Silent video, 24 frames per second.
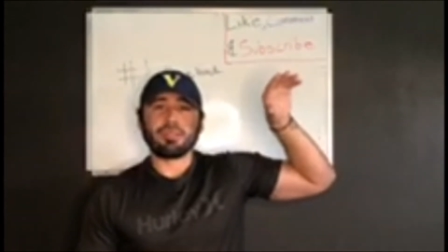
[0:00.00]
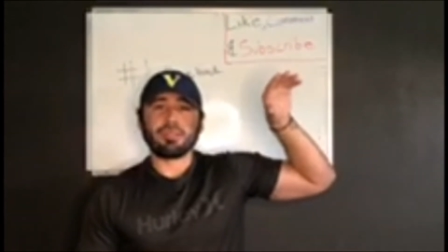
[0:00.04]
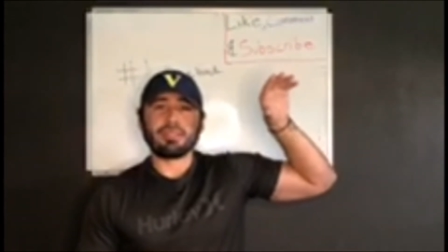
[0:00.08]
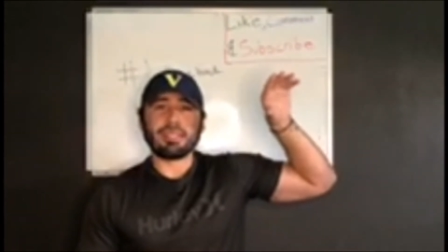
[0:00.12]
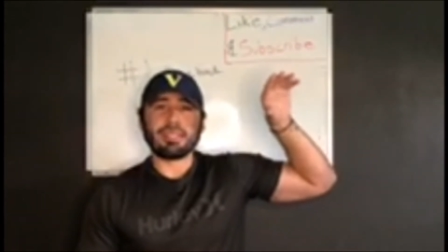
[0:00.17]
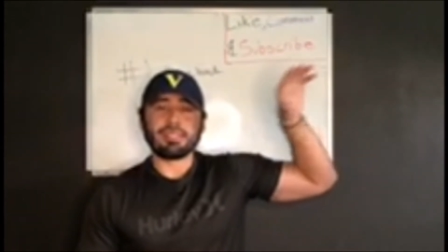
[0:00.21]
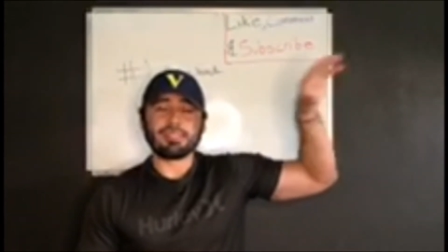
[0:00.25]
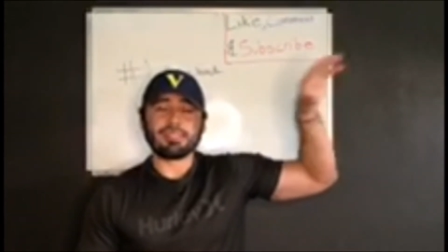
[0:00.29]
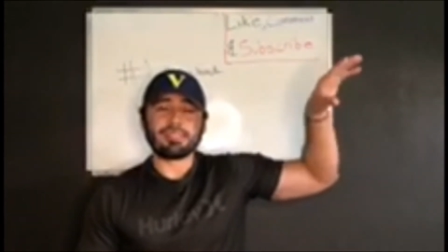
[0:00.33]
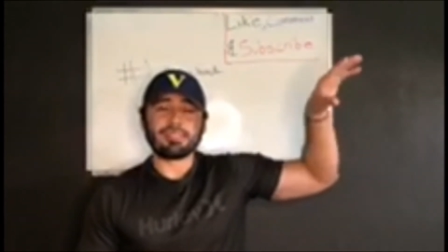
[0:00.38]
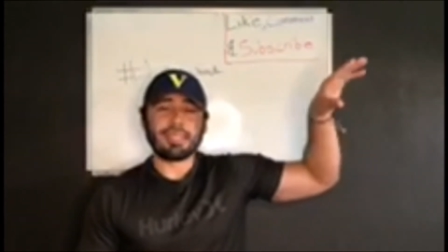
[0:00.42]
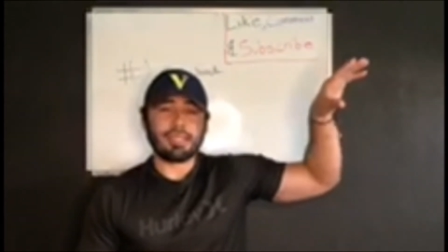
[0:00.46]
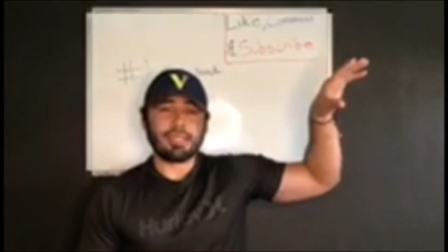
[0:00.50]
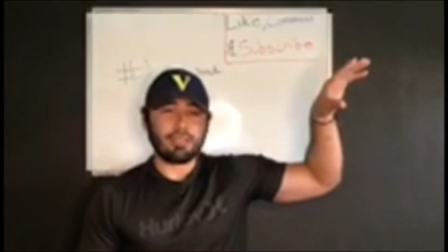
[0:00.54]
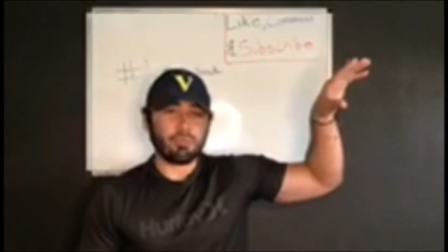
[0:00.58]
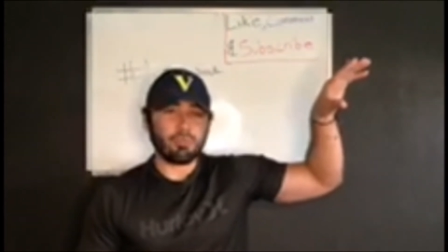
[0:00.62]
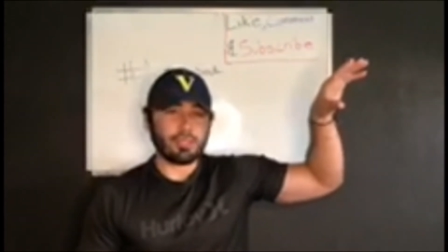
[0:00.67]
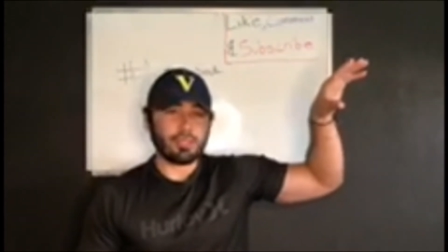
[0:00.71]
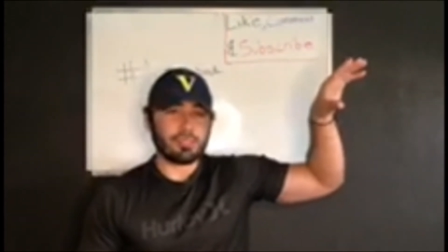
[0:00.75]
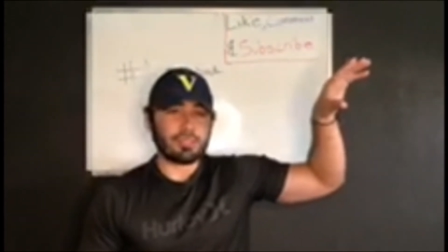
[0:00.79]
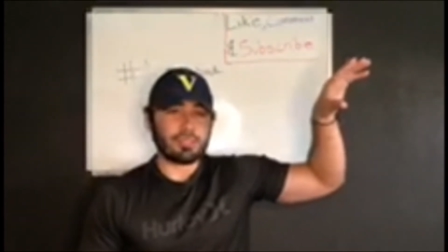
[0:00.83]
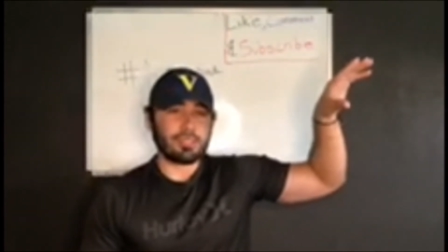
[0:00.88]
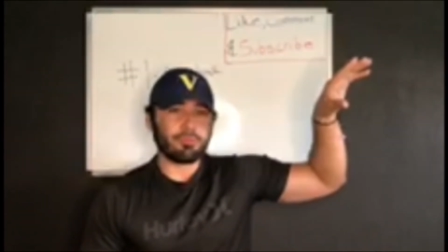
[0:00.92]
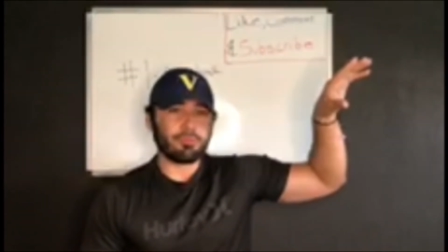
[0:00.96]
say they want to
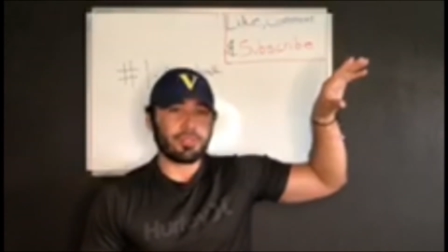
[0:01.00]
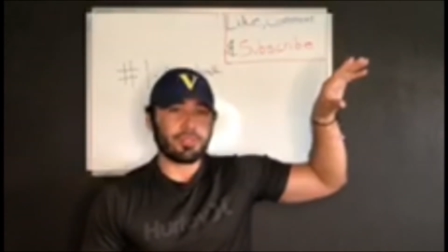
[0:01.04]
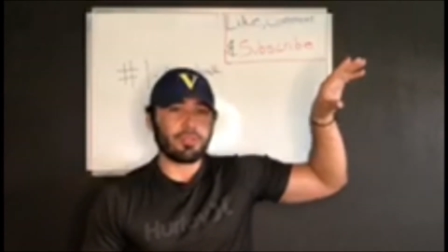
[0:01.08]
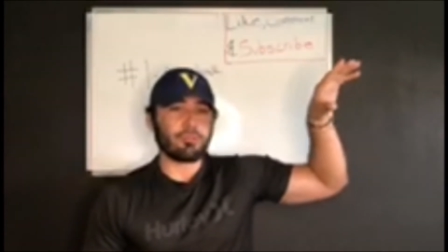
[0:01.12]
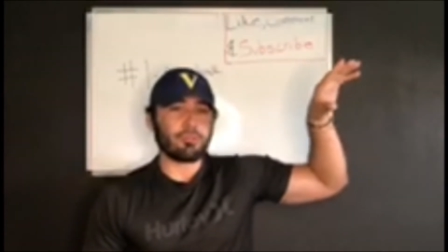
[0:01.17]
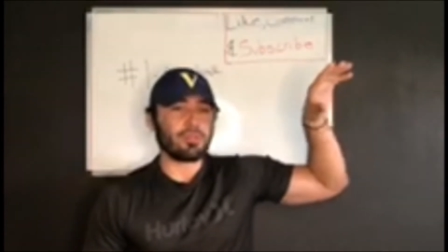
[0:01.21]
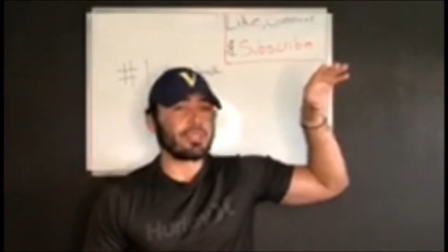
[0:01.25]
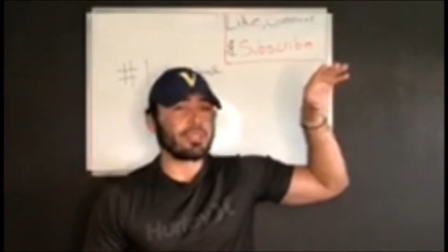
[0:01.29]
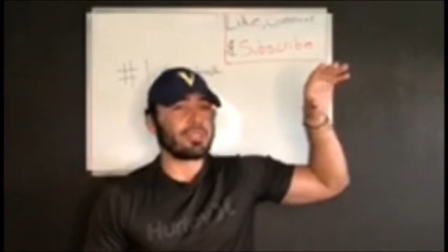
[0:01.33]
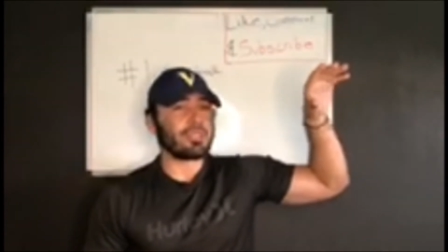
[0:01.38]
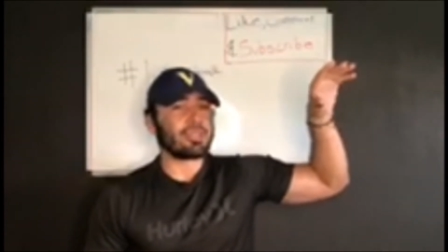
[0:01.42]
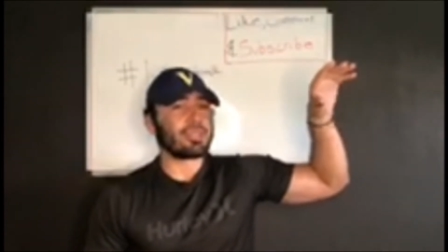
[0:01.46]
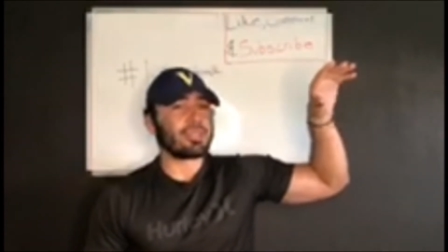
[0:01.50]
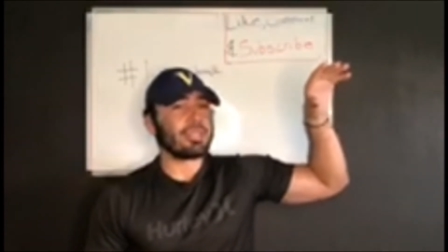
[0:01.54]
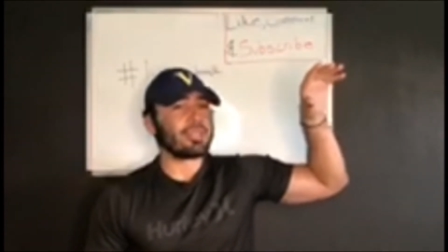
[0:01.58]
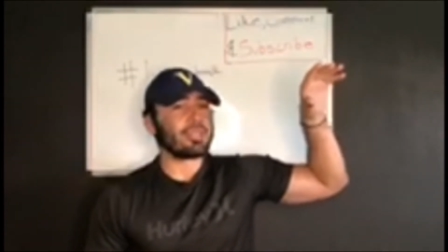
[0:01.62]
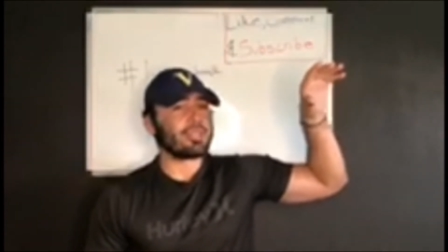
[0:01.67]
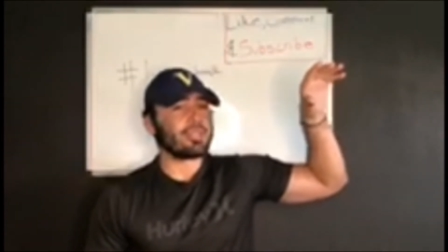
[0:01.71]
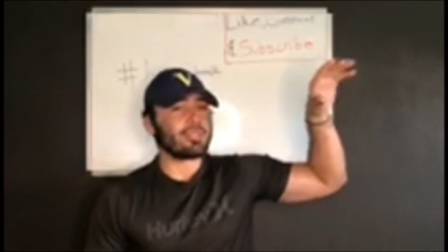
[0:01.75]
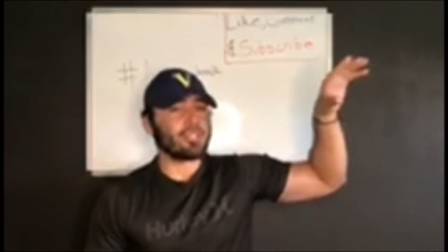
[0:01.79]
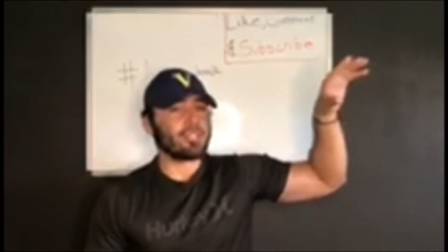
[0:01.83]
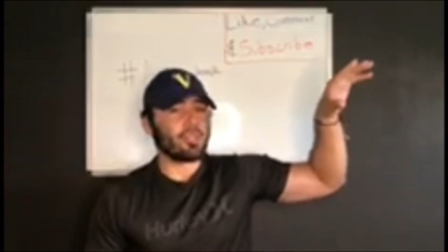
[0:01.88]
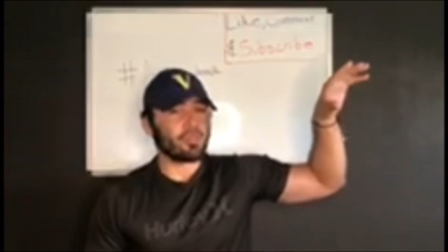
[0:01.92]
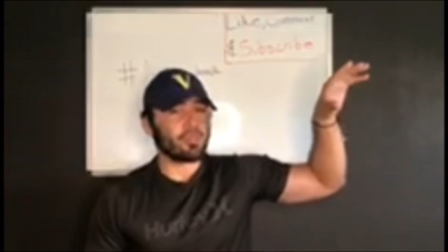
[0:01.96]
see me there, but they kind of
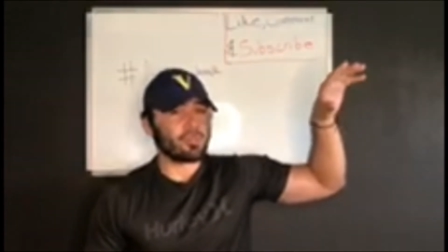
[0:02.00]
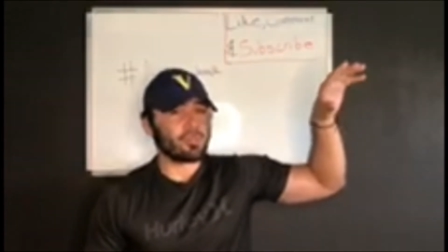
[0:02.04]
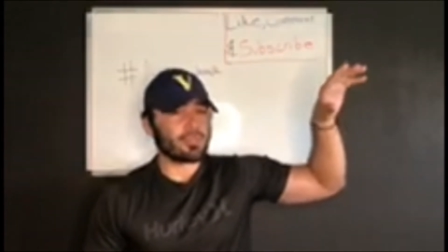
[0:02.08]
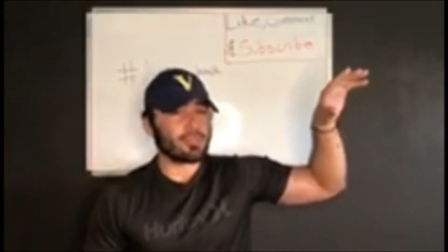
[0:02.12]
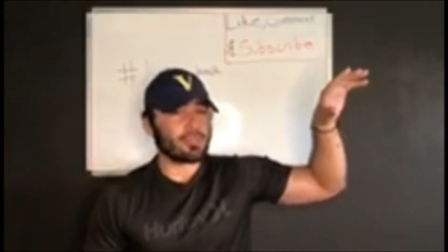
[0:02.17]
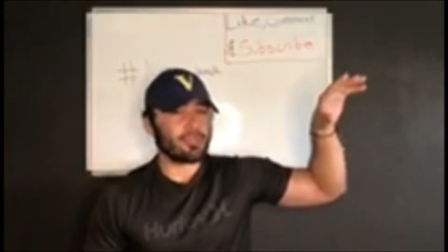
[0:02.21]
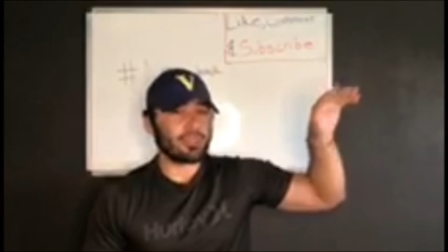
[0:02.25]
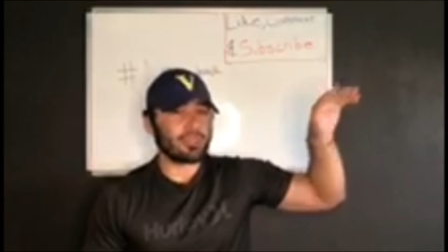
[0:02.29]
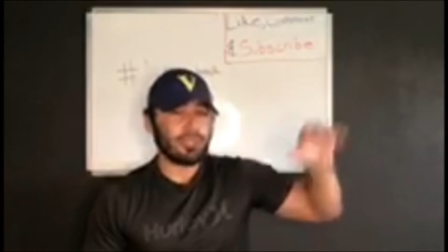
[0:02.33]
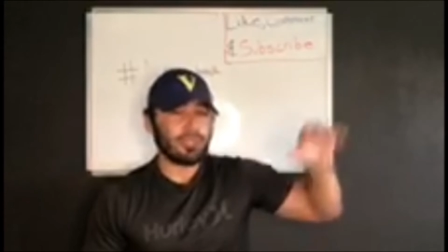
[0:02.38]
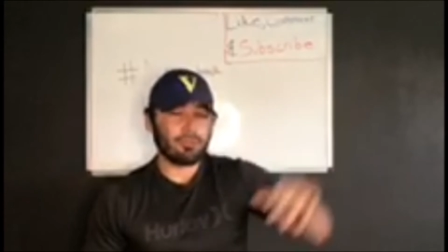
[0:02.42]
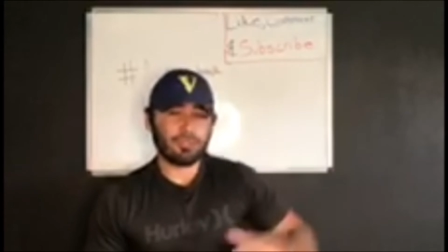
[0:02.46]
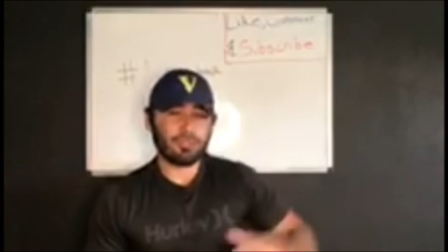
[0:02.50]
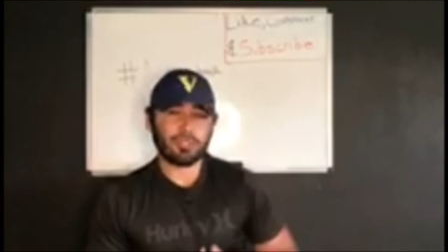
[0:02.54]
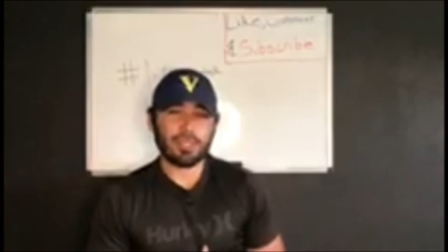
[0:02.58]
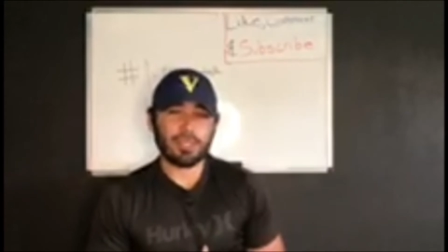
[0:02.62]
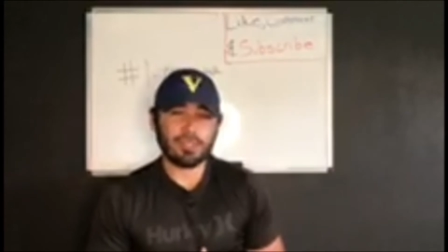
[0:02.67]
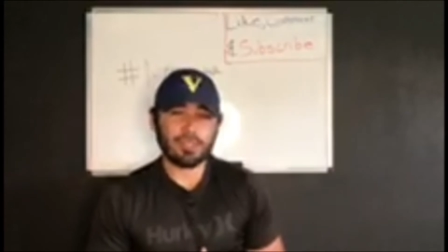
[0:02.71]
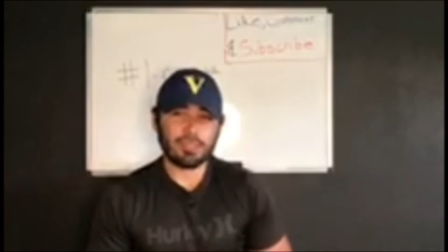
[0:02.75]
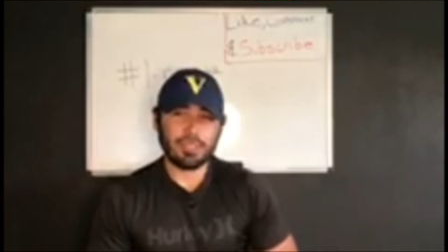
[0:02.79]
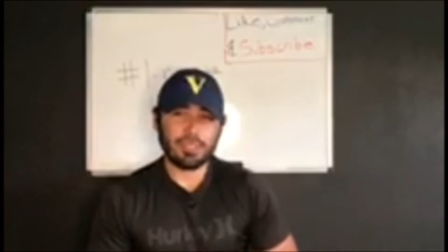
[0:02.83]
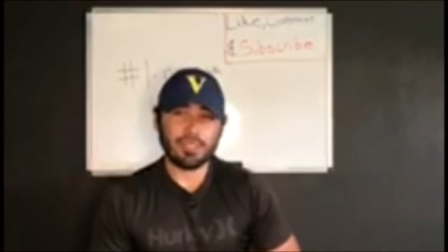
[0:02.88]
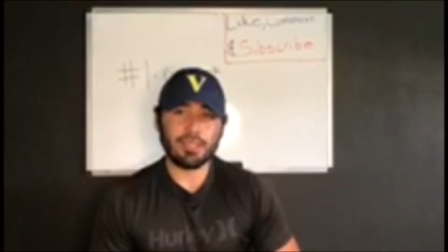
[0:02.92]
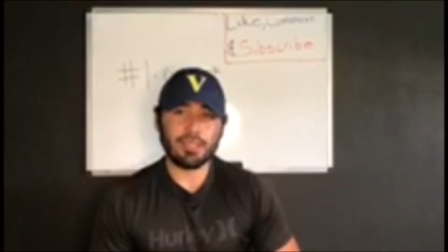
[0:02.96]
don't. You know what I'm trying to
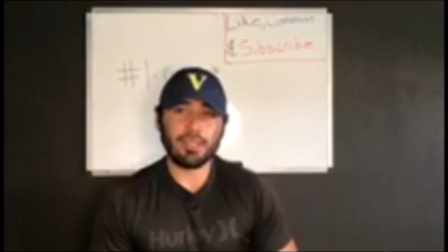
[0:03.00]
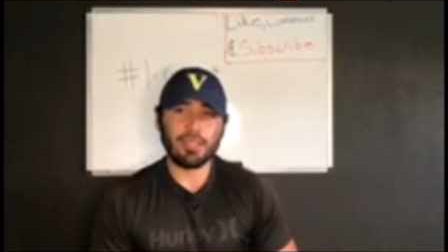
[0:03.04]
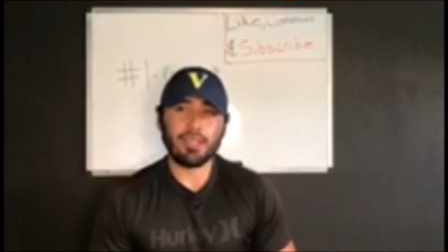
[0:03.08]
say?